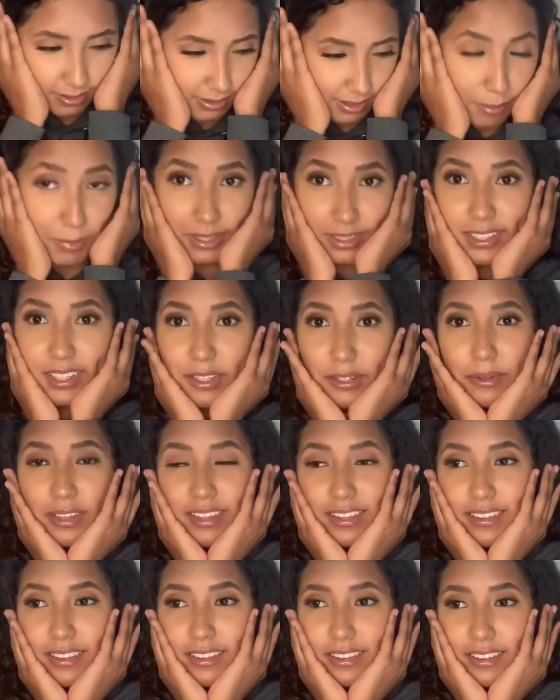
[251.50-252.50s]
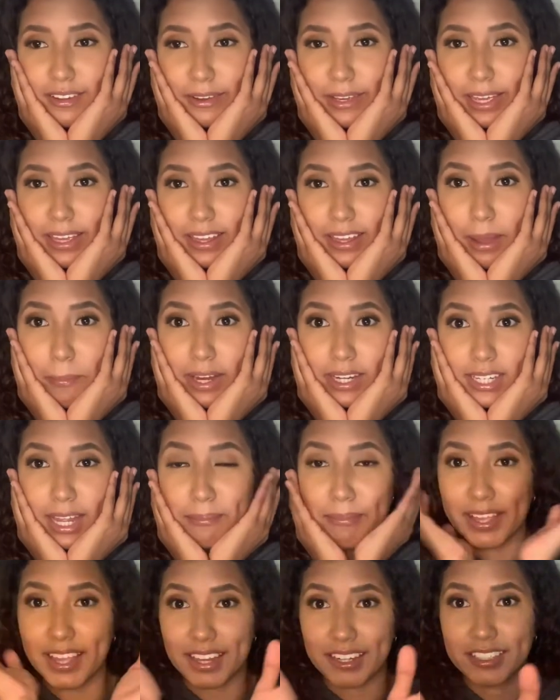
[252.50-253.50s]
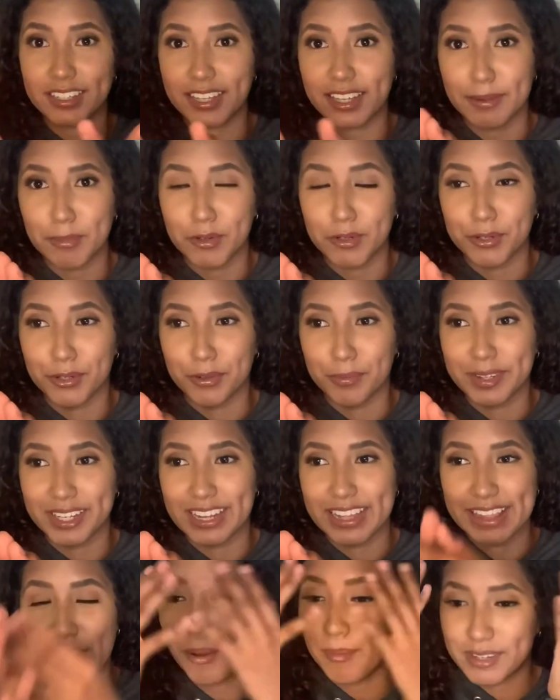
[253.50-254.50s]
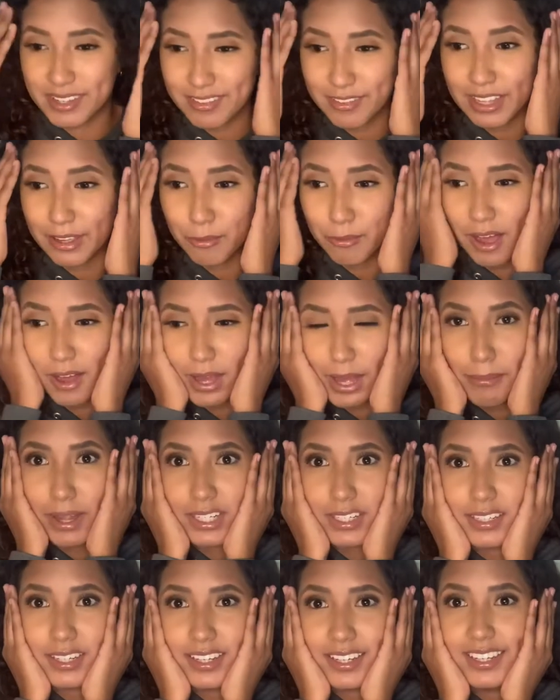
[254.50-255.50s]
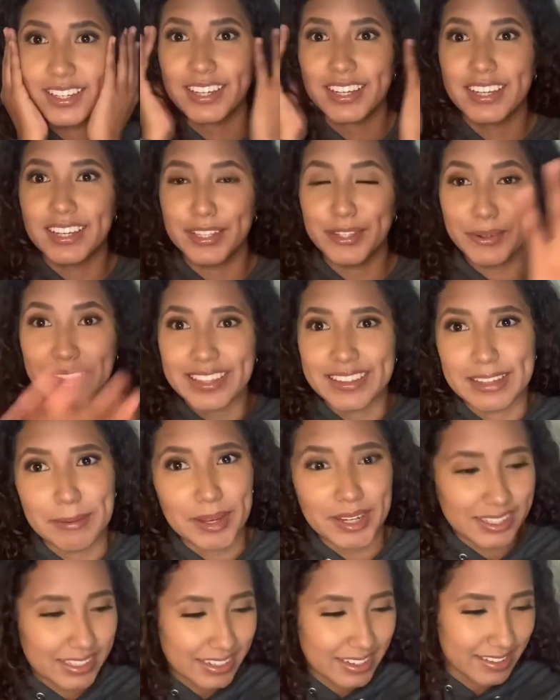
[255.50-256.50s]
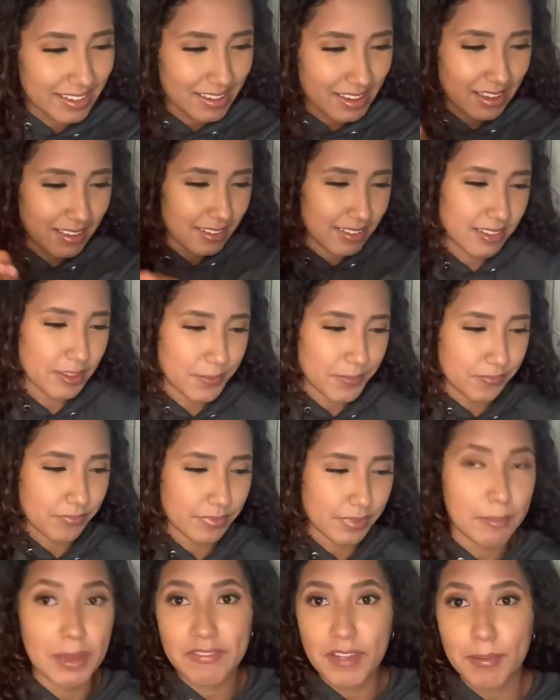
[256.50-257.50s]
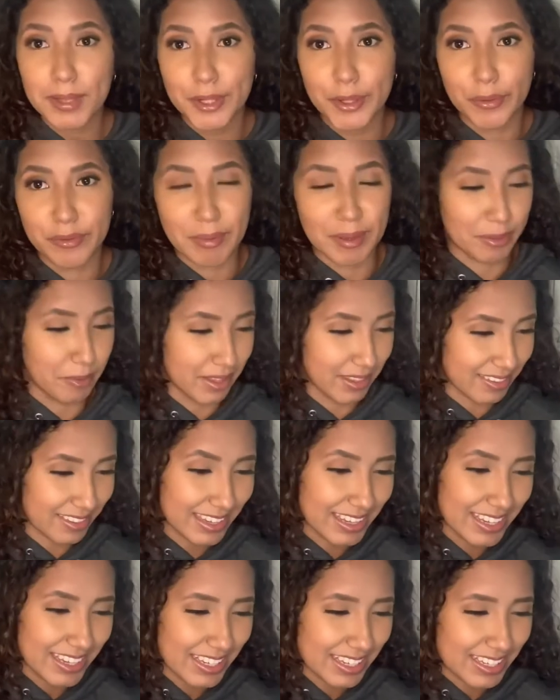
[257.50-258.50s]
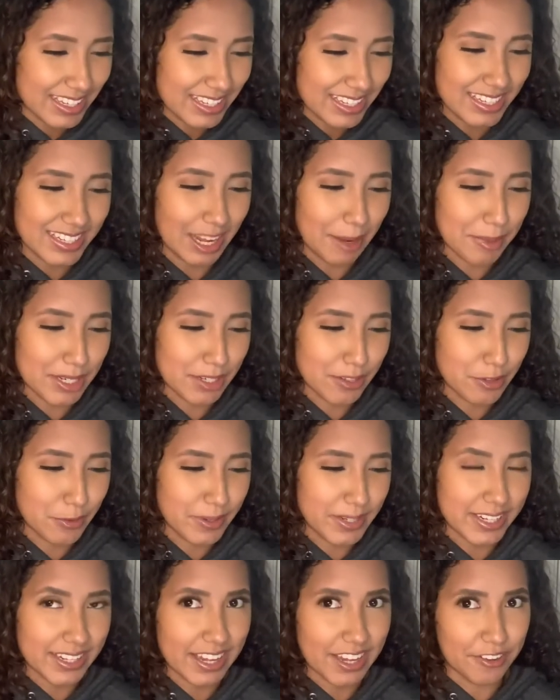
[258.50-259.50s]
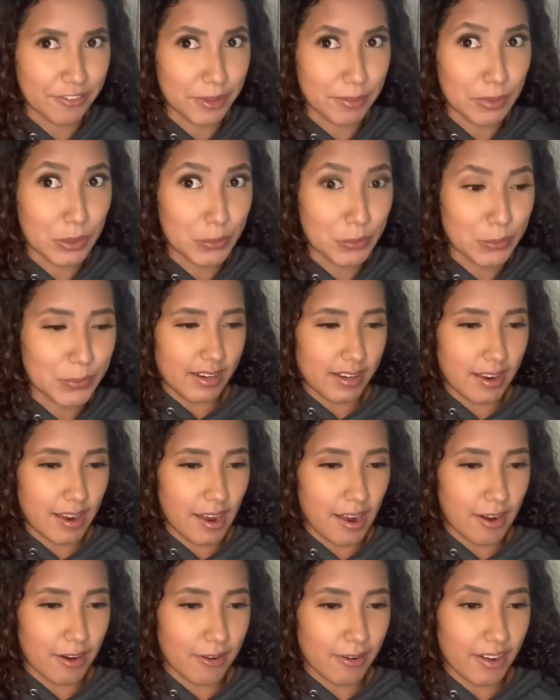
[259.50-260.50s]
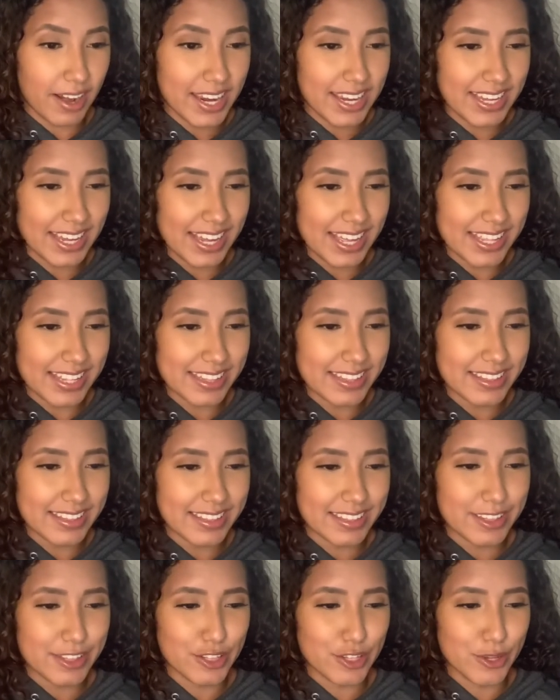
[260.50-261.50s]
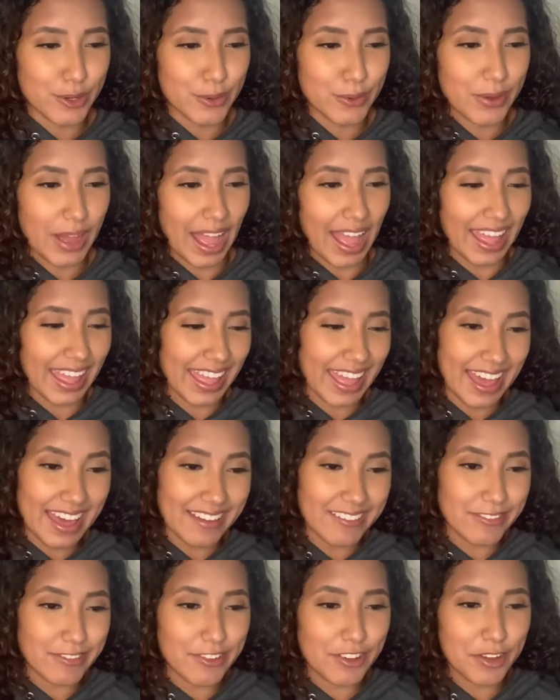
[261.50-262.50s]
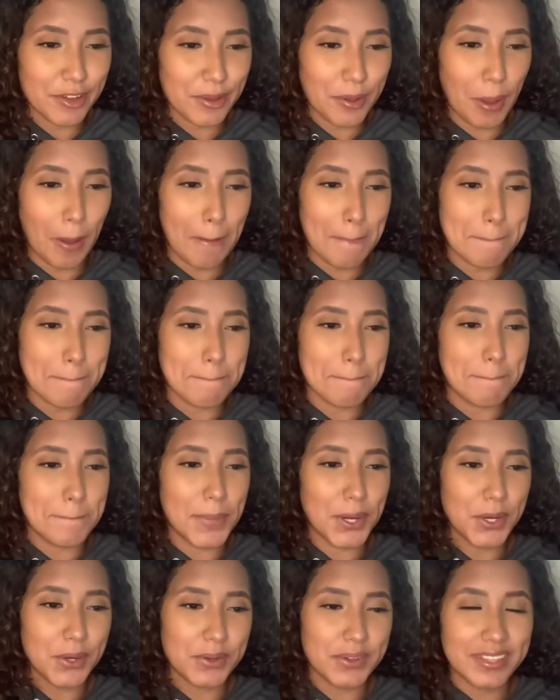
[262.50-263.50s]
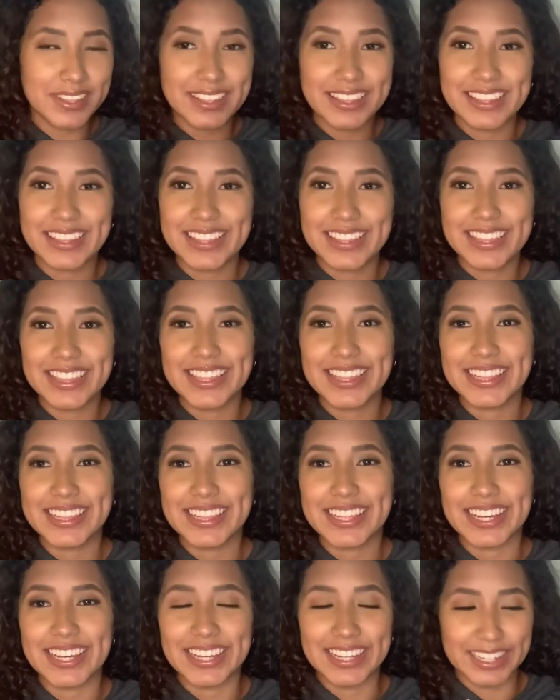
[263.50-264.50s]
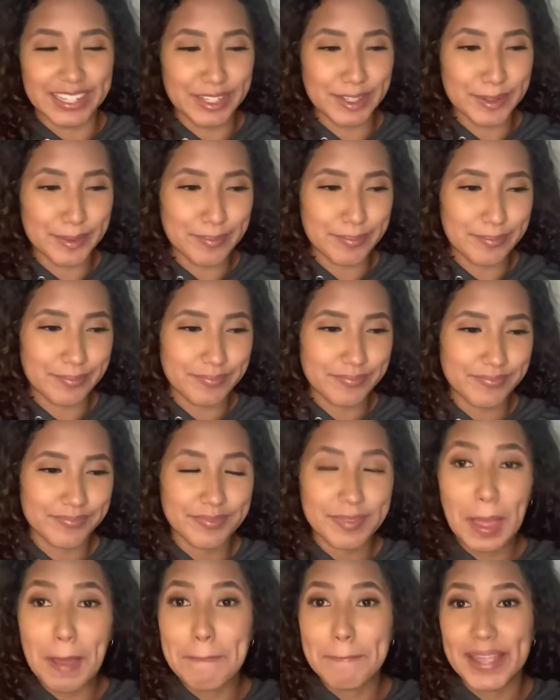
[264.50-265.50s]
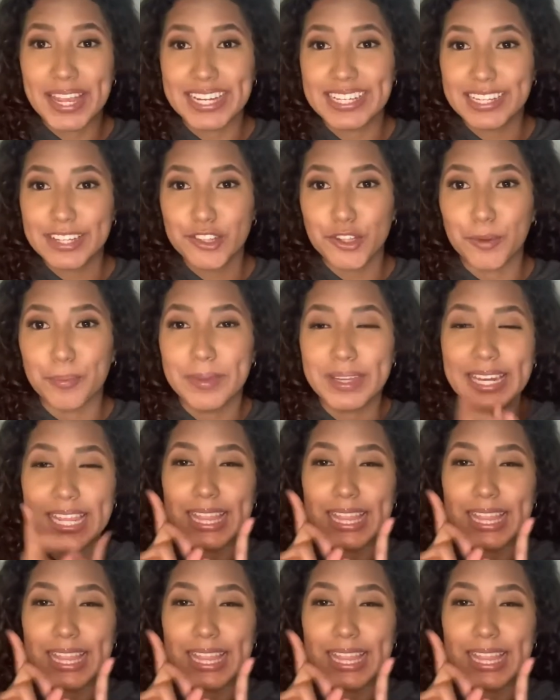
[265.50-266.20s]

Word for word: I'm actually because now I'm just like, wow, I'm actually doing this. Alright guys. so I have both um, pages open.